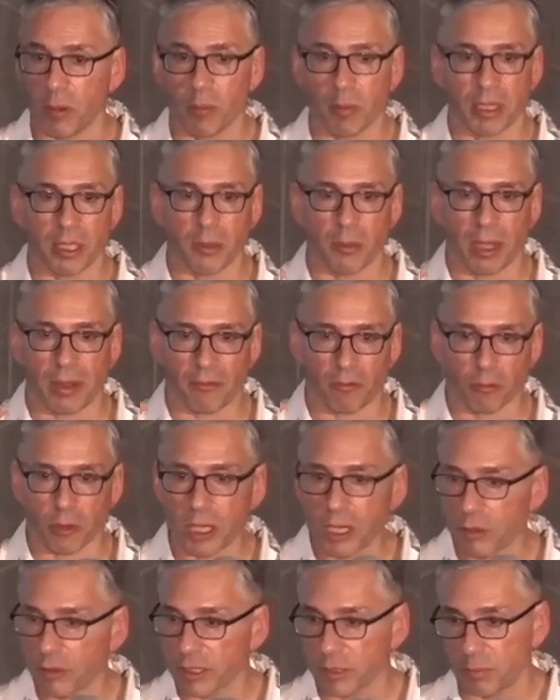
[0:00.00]
but you have
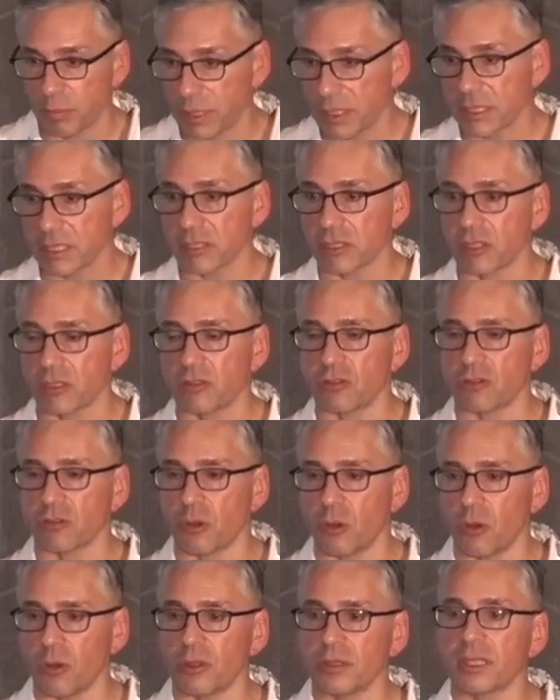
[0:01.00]
rigorous business
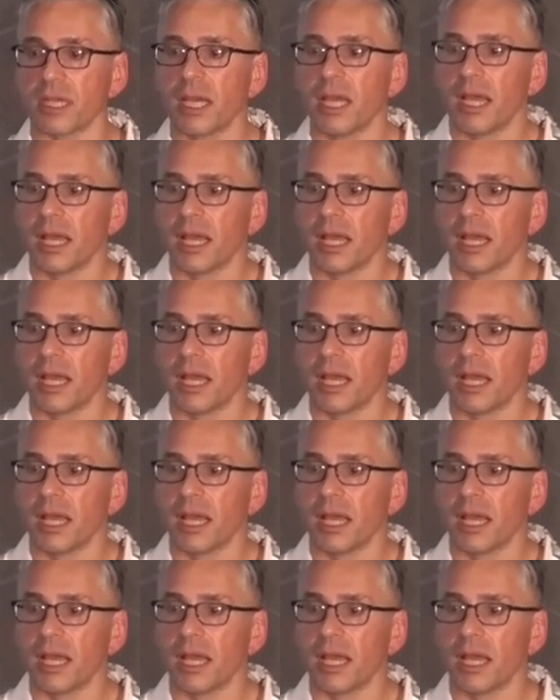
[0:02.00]
controls.